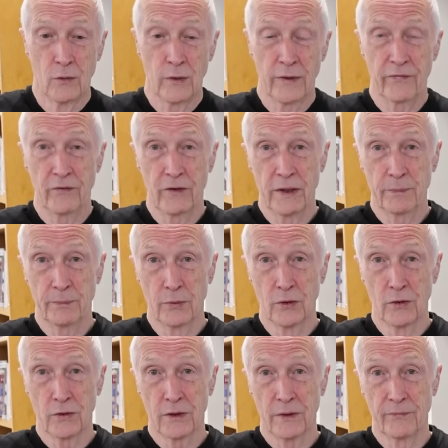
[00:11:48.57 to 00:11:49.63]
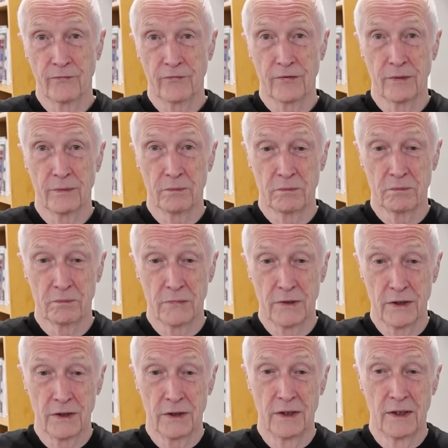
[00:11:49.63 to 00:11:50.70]
whether he's bought them
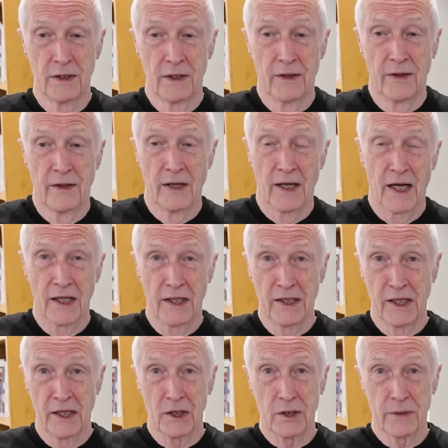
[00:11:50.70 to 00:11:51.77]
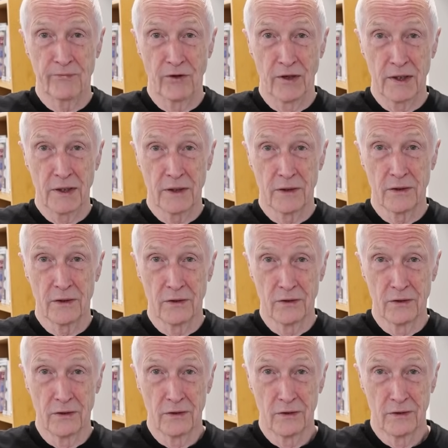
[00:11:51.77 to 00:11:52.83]
from AliExpress
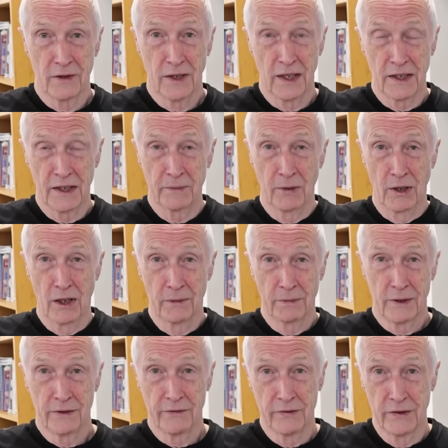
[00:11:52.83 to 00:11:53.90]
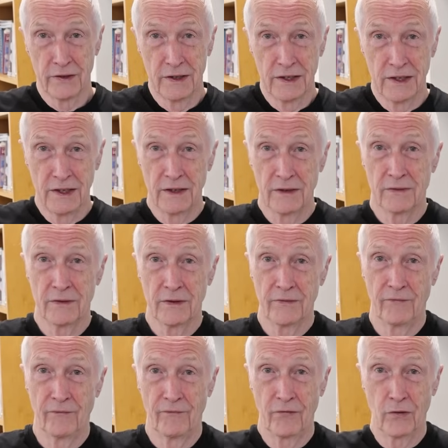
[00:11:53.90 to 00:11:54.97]
or Alibaba and the
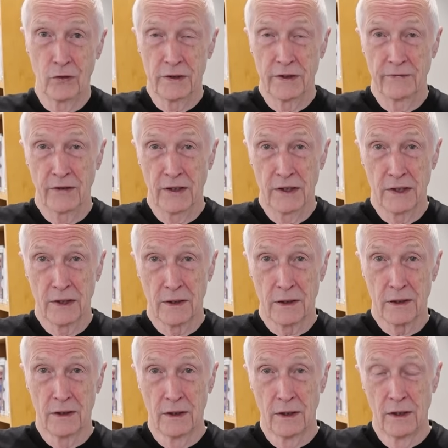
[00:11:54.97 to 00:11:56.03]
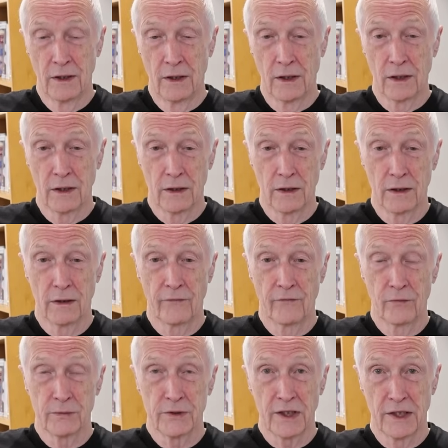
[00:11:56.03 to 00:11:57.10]
40 fakes
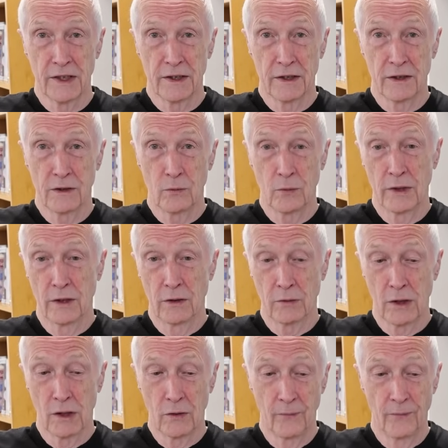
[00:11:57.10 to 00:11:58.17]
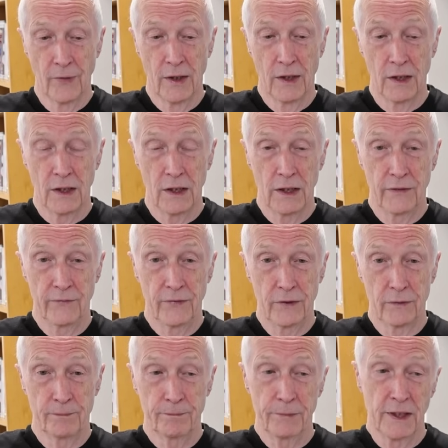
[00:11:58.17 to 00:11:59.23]
from China. We don't know. If
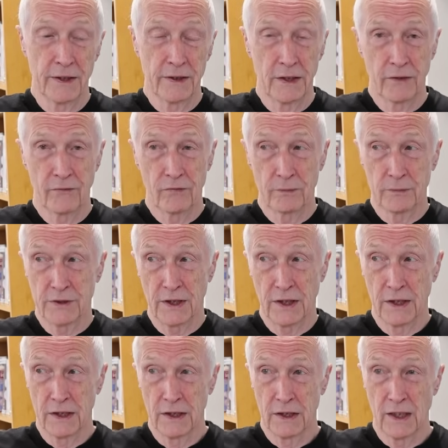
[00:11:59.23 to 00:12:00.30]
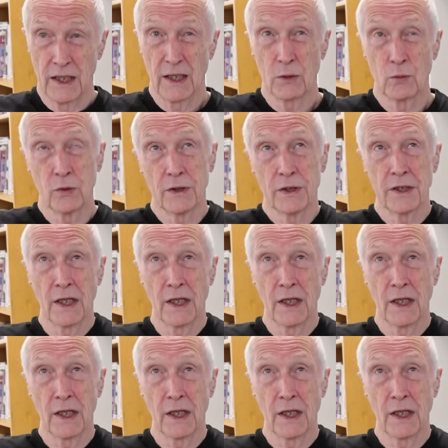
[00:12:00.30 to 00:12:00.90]
you buy these from China, I would